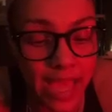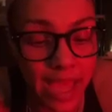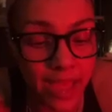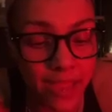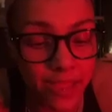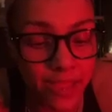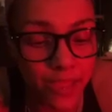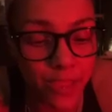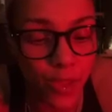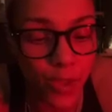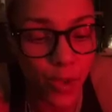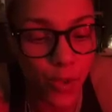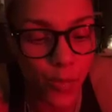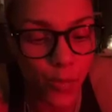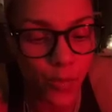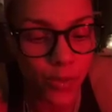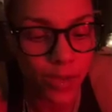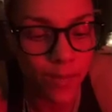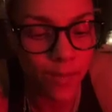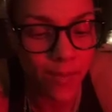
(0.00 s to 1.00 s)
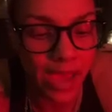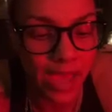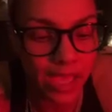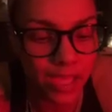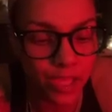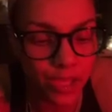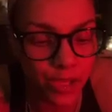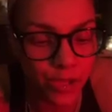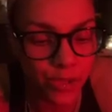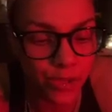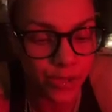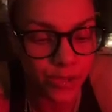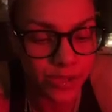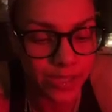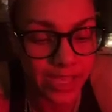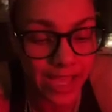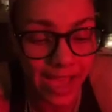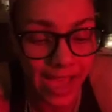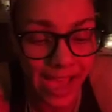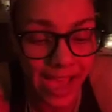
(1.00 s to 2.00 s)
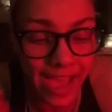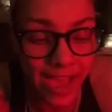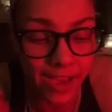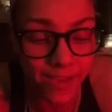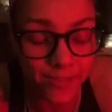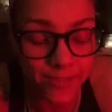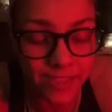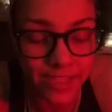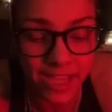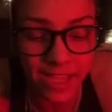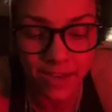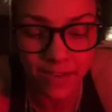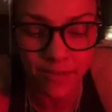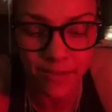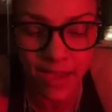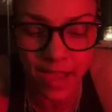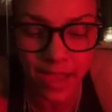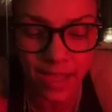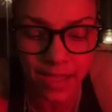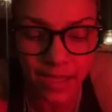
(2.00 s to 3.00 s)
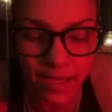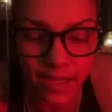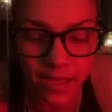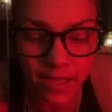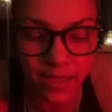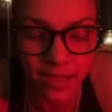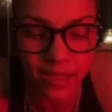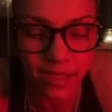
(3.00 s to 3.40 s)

death, we might use a half-dead vine,